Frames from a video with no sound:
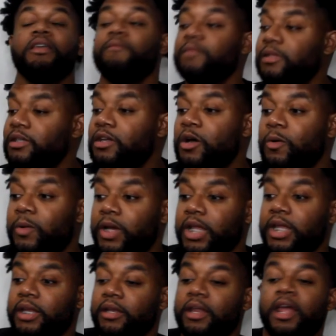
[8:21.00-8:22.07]
He really going
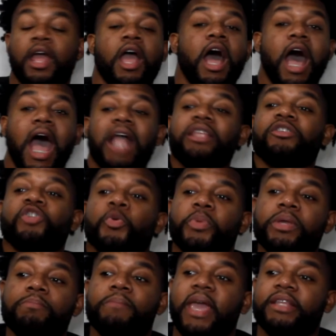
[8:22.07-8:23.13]
in. I just hope
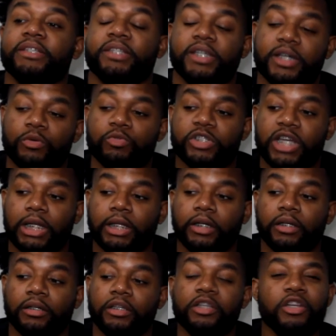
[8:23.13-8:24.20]
he makes it to
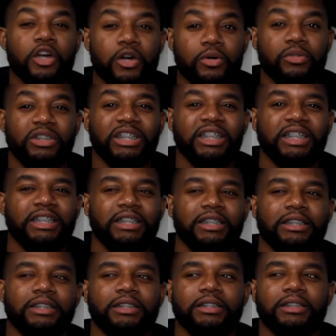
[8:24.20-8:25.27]
Coachella, you know?
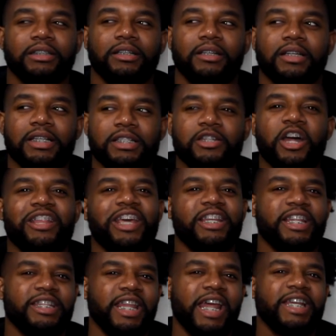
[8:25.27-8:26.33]
Because, you know, like
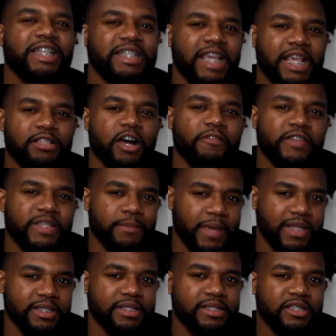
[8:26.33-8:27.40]
to say he's off his
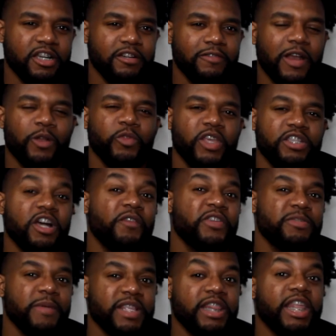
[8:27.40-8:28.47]
meds and stuff. I don't think he's off
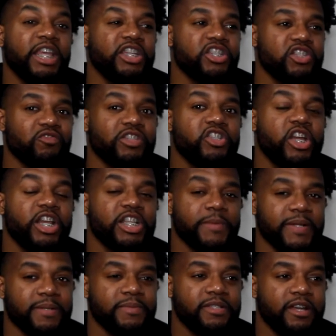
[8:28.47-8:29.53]
his meds. I think he's just really trying to
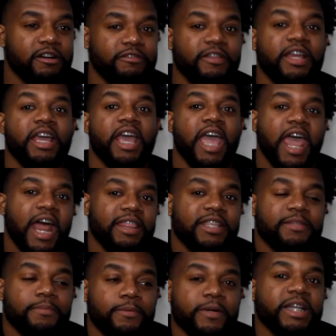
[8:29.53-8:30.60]
express himself. And at
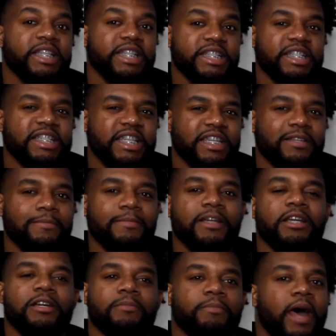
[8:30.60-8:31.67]
this point, this is him.
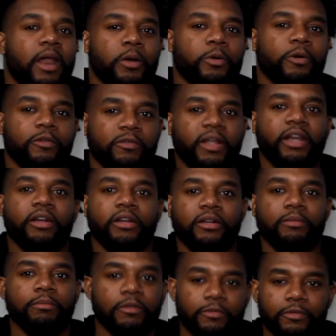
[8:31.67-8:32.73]
But I don't know if
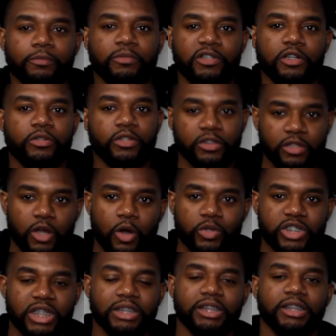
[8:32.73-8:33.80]
later, you know, the
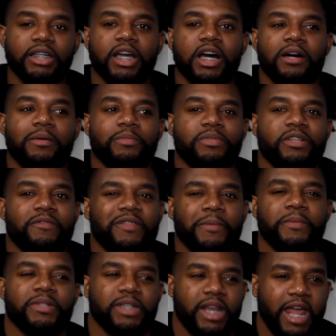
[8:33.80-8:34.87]
Coachella comes, if
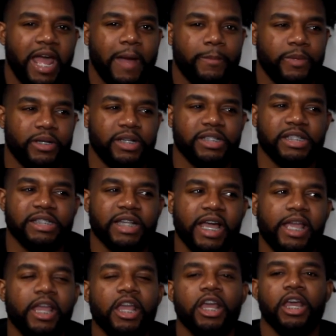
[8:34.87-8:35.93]
something's going to happen. Because it's
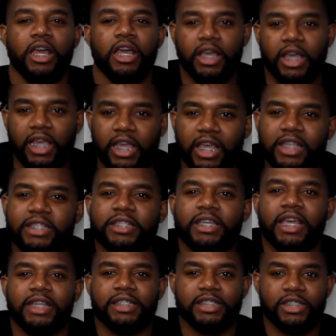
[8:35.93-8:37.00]
like, he gets
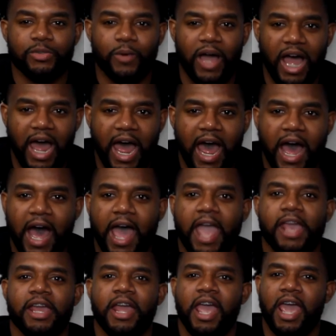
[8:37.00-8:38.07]
into a
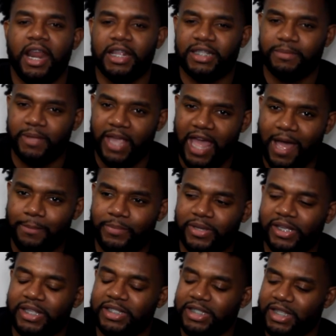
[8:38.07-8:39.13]
high, and then something
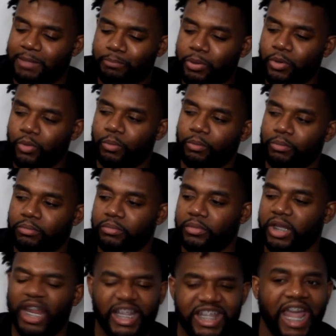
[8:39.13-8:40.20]
happens, and then boom.
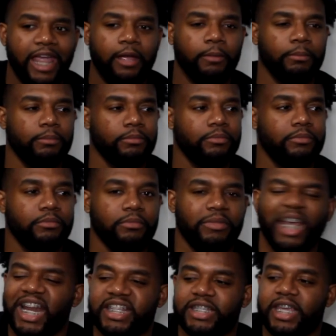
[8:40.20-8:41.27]
Like, damn.
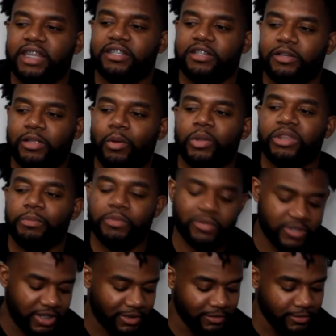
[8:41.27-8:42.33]
Get it together, because I want the
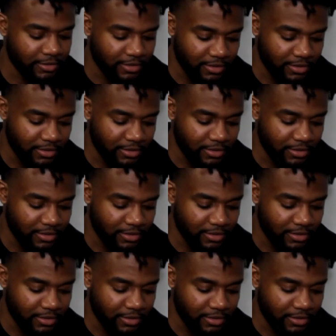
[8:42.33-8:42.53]
music.